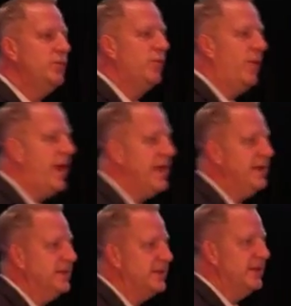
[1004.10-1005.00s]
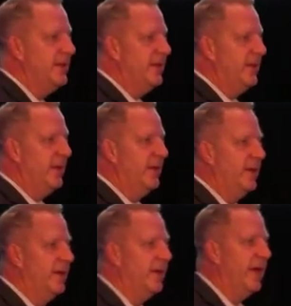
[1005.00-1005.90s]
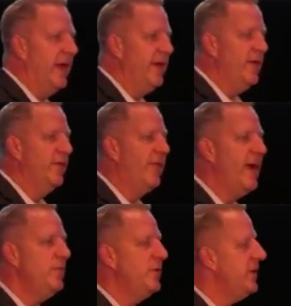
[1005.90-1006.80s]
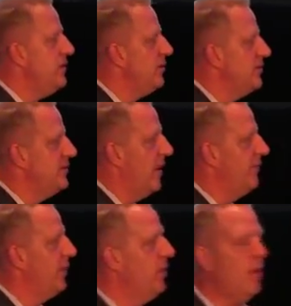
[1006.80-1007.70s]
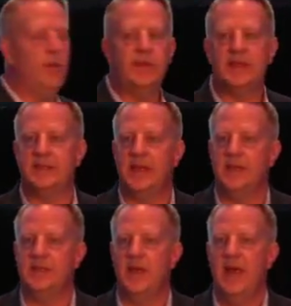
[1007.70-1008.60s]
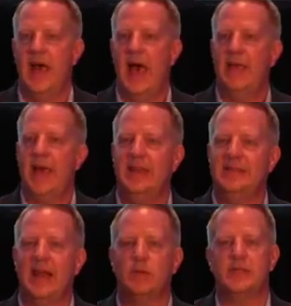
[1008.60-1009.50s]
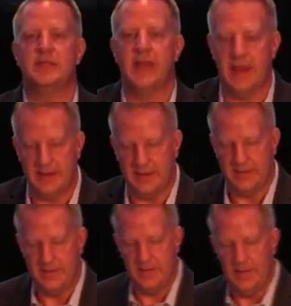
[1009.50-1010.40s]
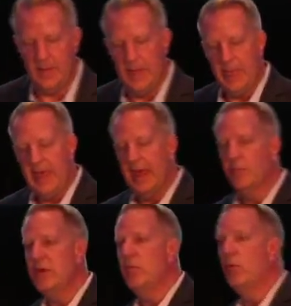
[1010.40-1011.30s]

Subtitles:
you praise, okay? Find within yourself the gold that says, that is outstanding. And we